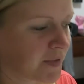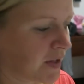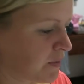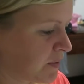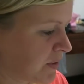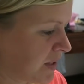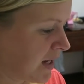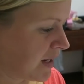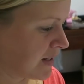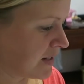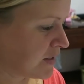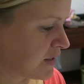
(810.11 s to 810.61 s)

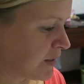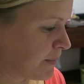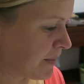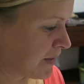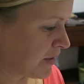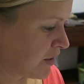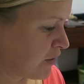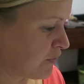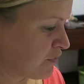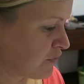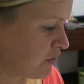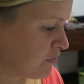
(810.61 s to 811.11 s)
Okay, I
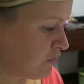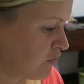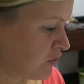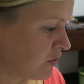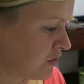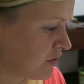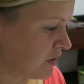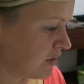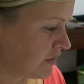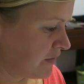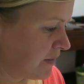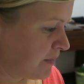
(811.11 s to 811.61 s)
might go for a
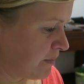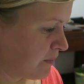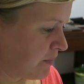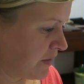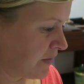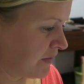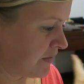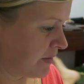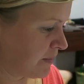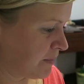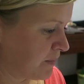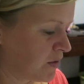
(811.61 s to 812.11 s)
run if I'm,
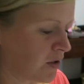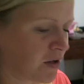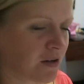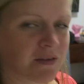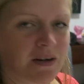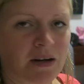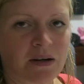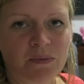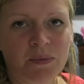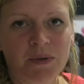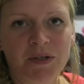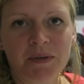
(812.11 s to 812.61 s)
okay. if I'm not
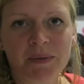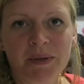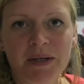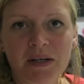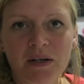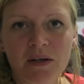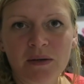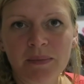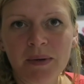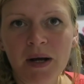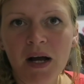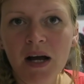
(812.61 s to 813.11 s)
around when you
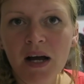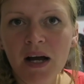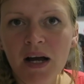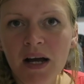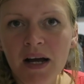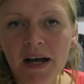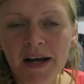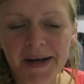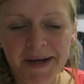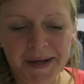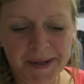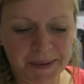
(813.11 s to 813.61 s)
wake up.
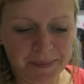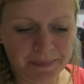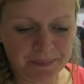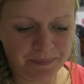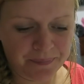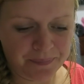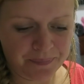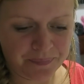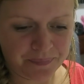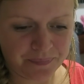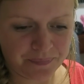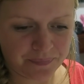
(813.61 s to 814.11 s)

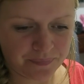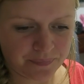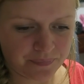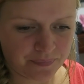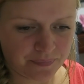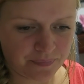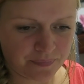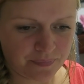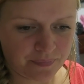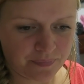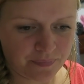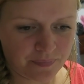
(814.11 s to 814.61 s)
Um,
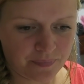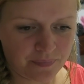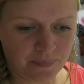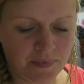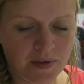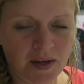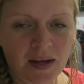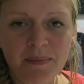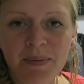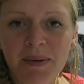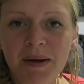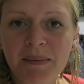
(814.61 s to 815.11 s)

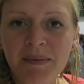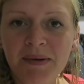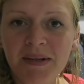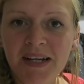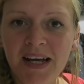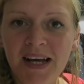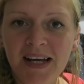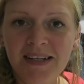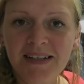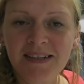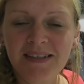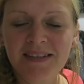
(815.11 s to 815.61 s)
but I'm going
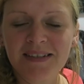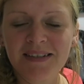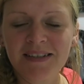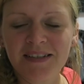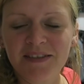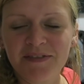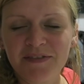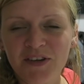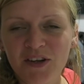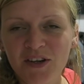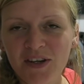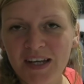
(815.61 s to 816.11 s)
to end
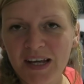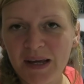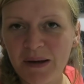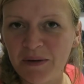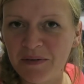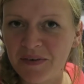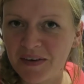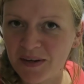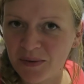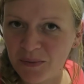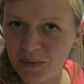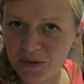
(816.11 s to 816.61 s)
the vlog here.
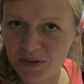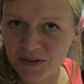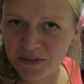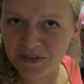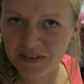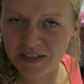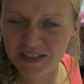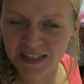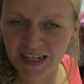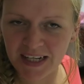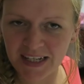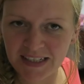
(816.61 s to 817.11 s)
We've had a
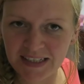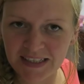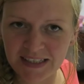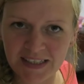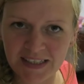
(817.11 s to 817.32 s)
wonderful day